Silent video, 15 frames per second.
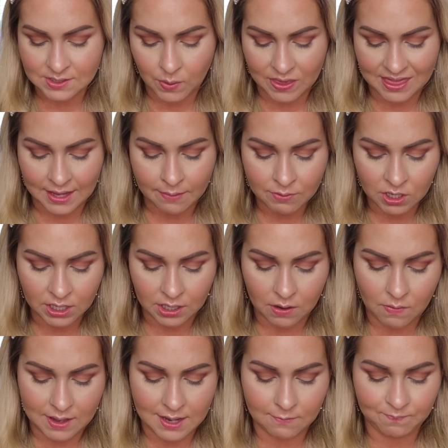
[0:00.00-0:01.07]
So I think I'm going to
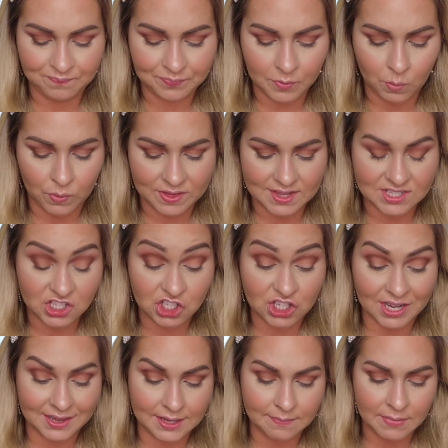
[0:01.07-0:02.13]
go in with this
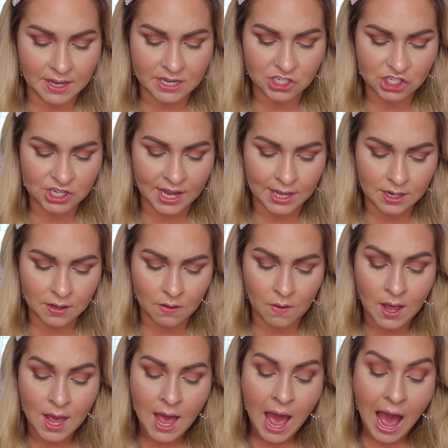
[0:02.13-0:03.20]
Jelly Mutt shadow.